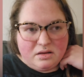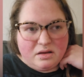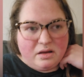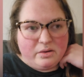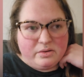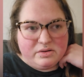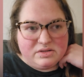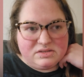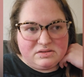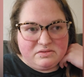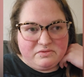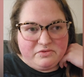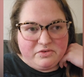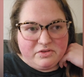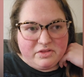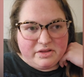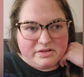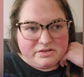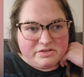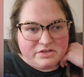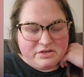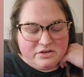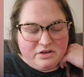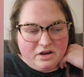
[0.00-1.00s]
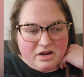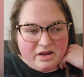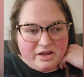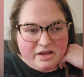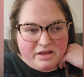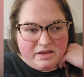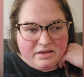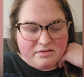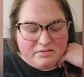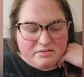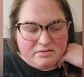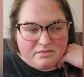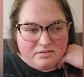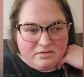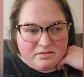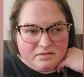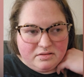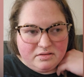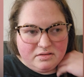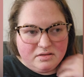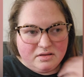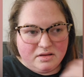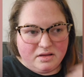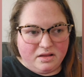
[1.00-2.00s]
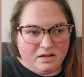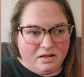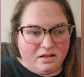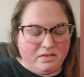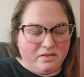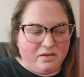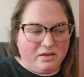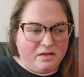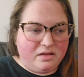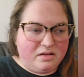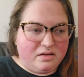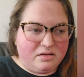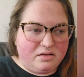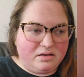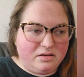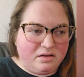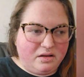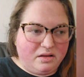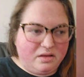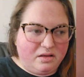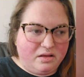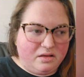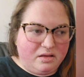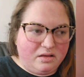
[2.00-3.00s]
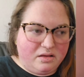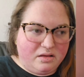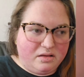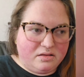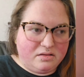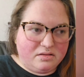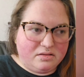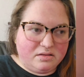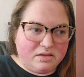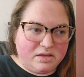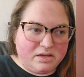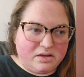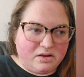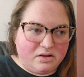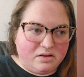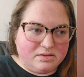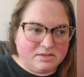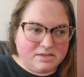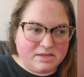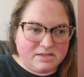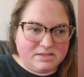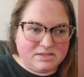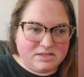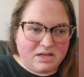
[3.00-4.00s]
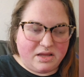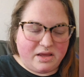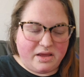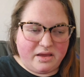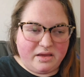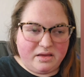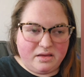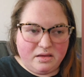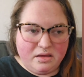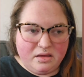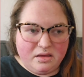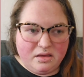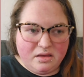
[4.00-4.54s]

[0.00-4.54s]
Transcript: I wasn't feeling too great. And then like all day today,